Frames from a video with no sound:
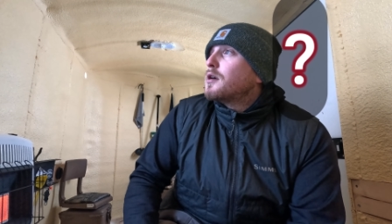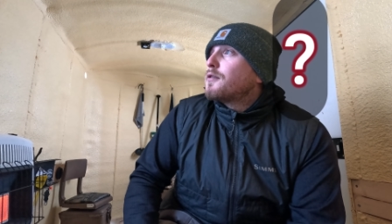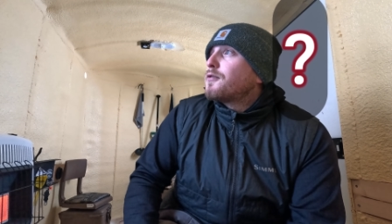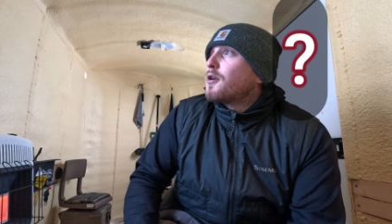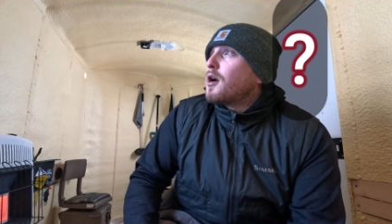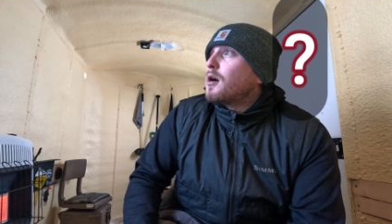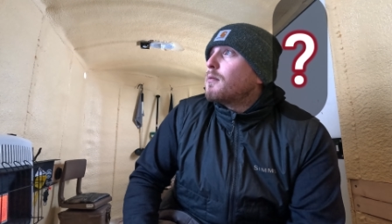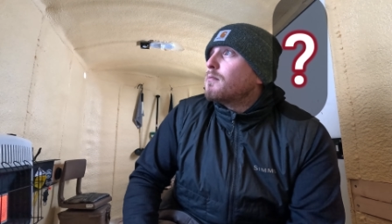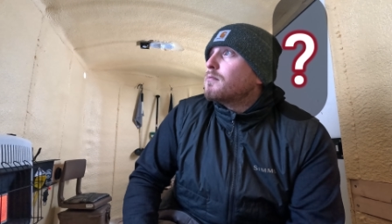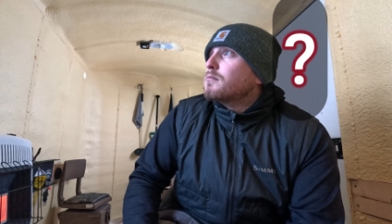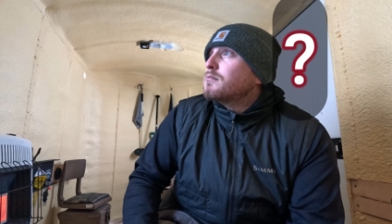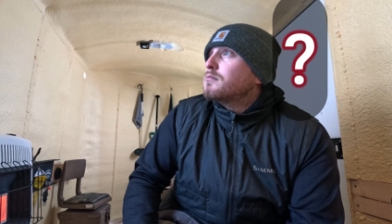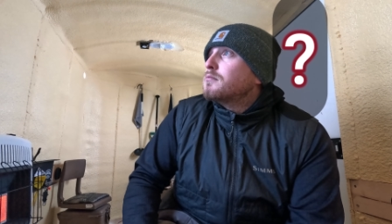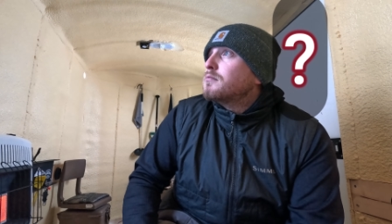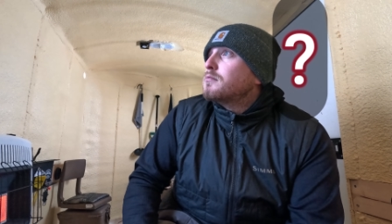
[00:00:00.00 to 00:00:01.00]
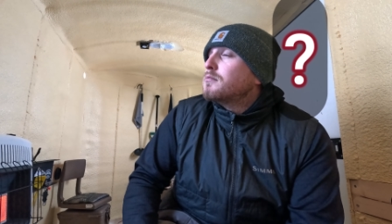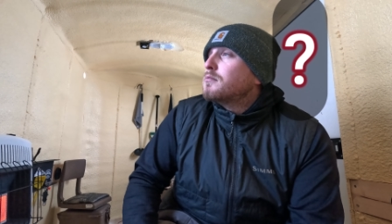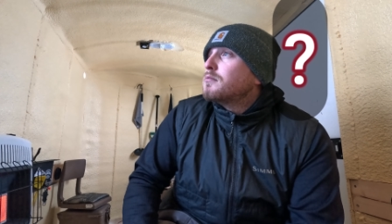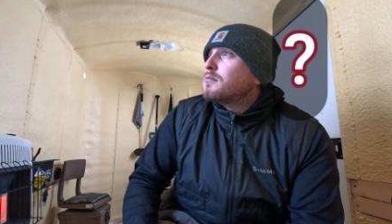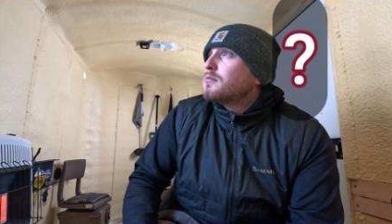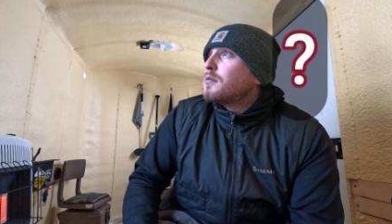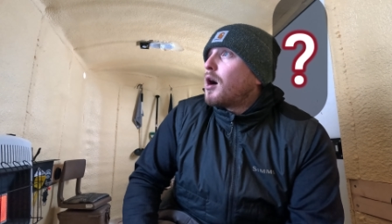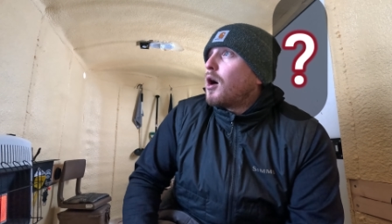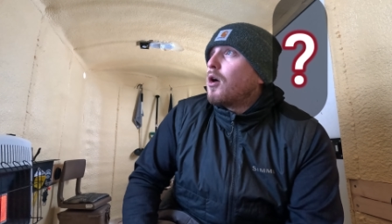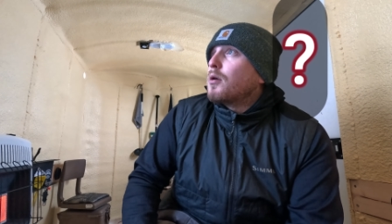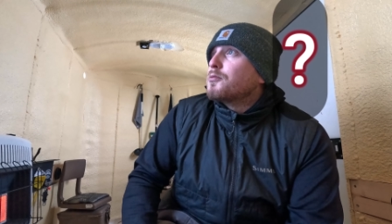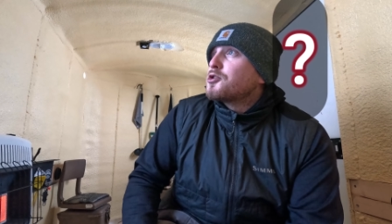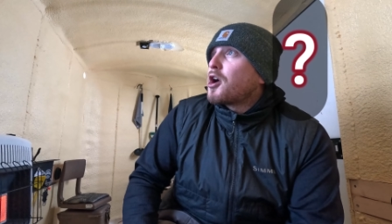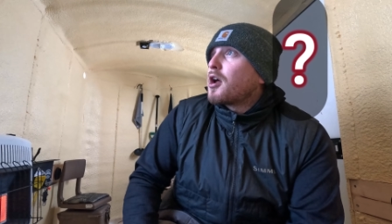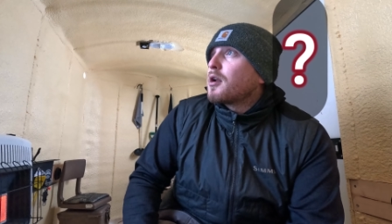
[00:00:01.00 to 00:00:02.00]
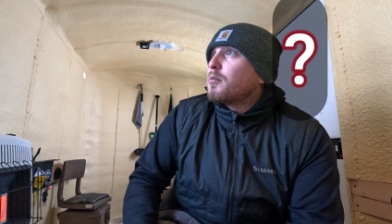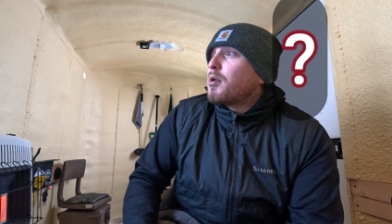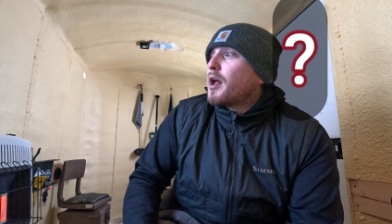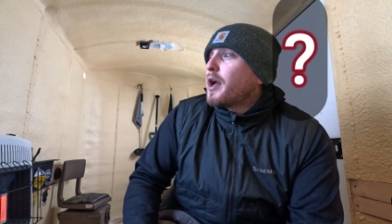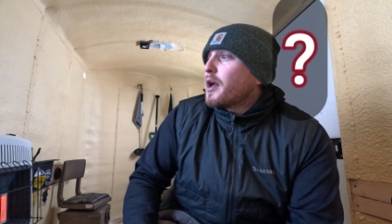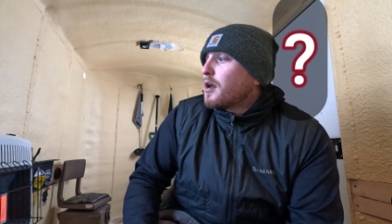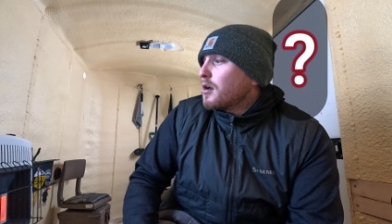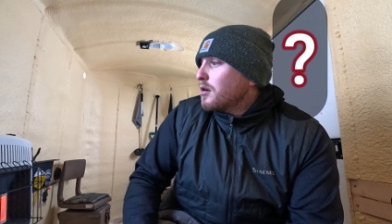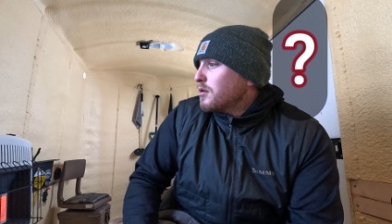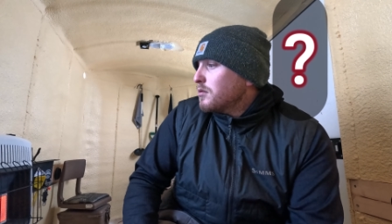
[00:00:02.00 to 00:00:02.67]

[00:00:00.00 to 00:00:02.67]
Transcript: from, oh, I'm drawing a blank.